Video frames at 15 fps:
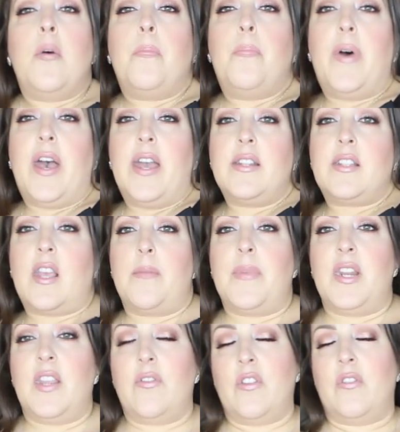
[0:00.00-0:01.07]
But, I
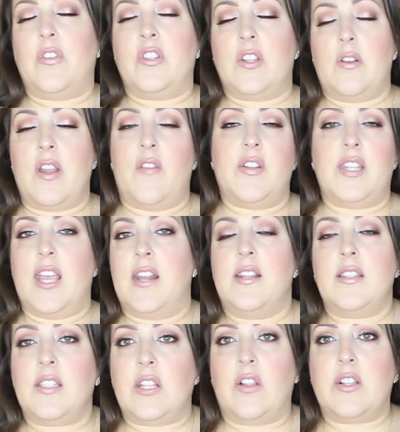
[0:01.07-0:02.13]
mean, even if you don't have a tan,
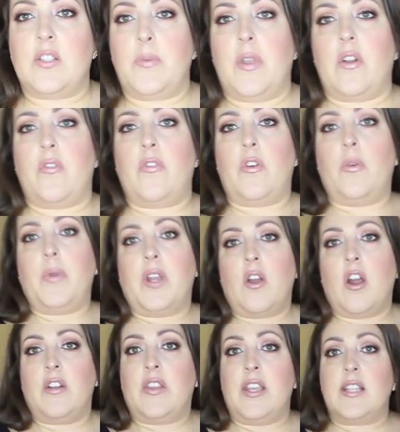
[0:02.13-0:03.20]
it still looks beautiful
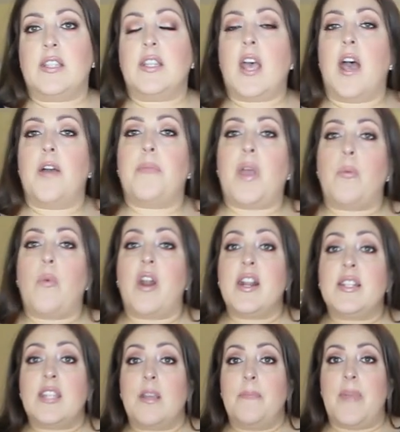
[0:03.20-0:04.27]
regardless. I
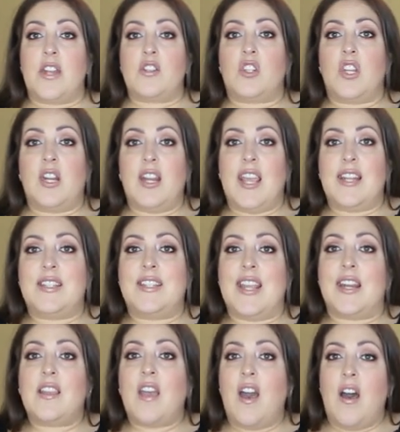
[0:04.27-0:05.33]
wanted to mention it
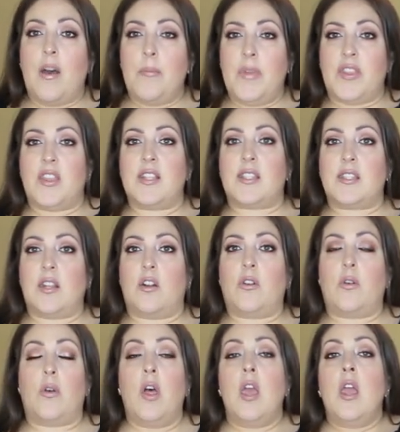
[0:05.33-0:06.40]
did come with this
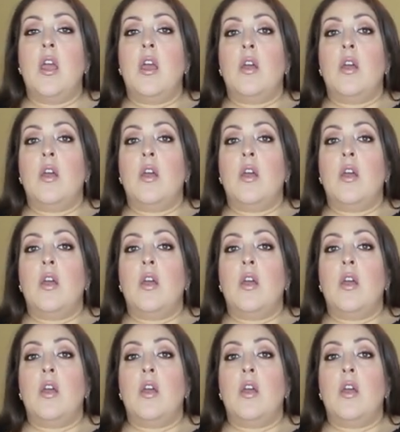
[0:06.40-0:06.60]
little